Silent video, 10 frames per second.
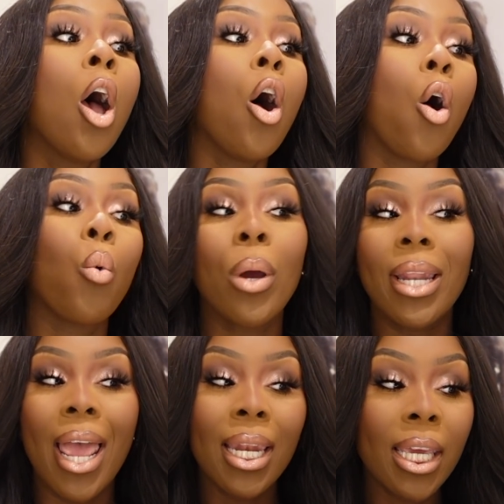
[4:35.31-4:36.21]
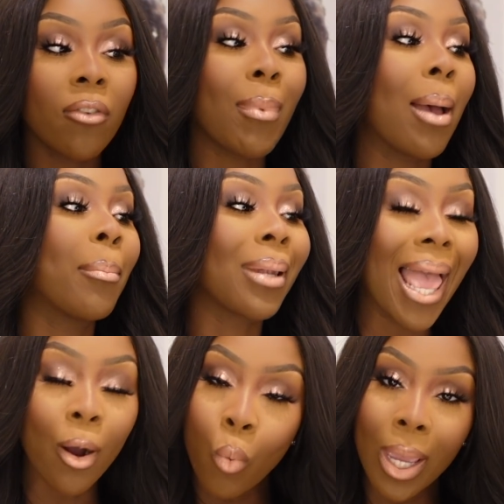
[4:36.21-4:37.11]
or when any of my
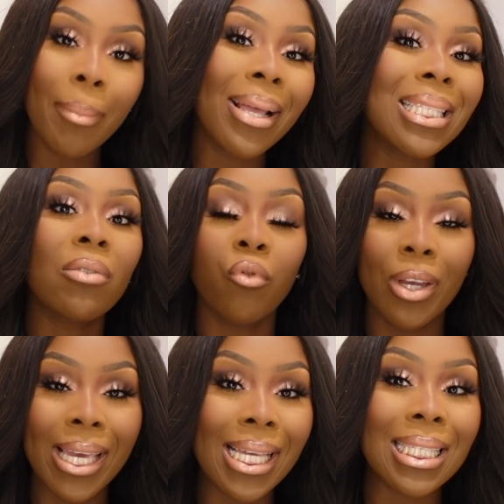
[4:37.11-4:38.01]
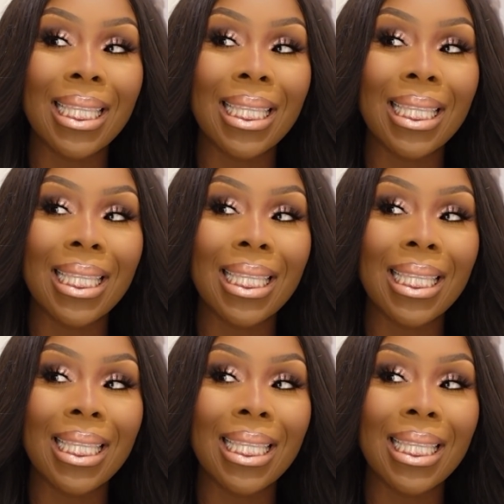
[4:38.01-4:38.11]
black women's friends,